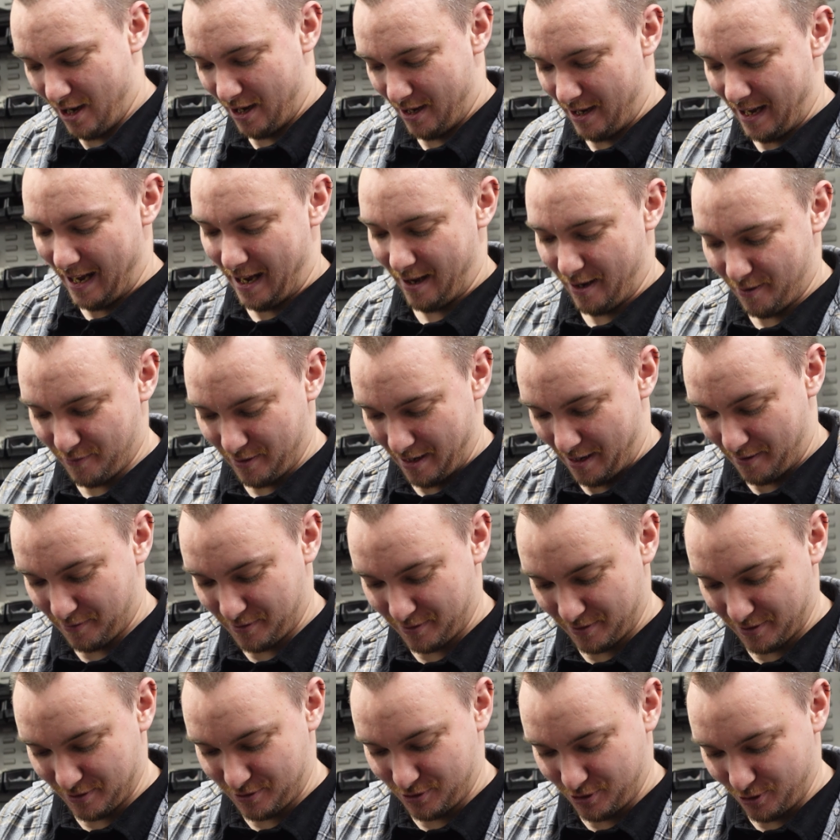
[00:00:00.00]
Out of
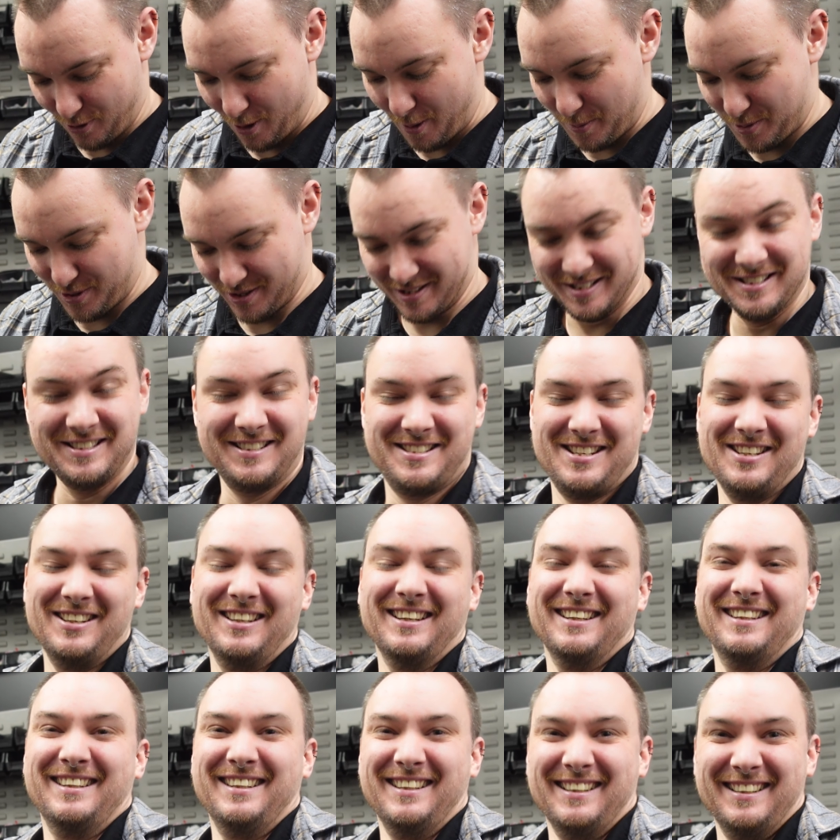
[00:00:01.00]
the two options,
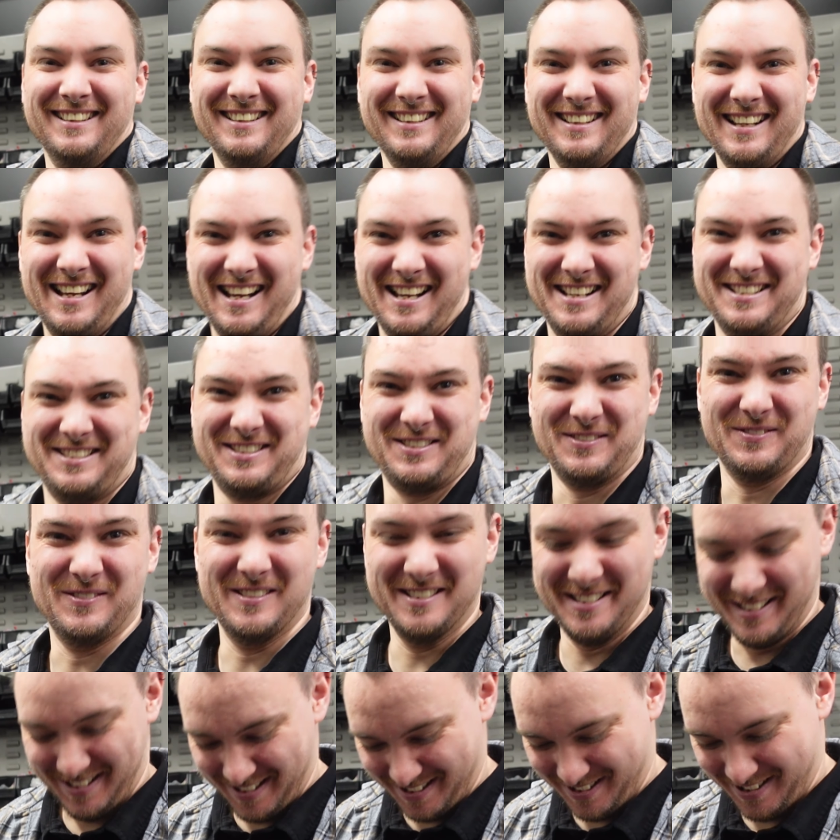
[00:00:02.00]
that's the
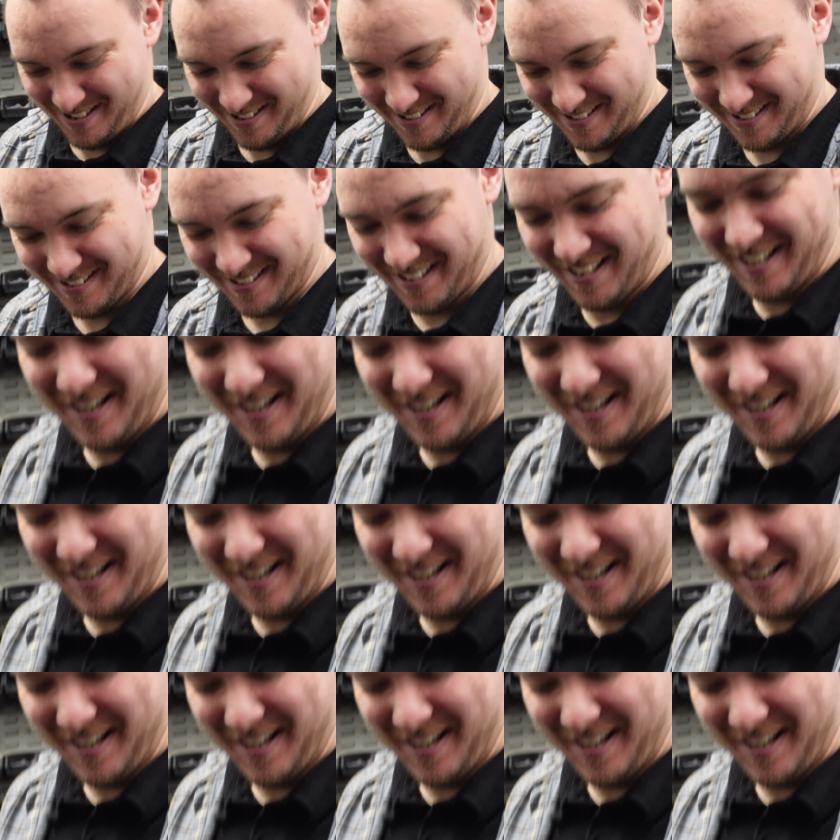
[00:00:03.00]
one to choose.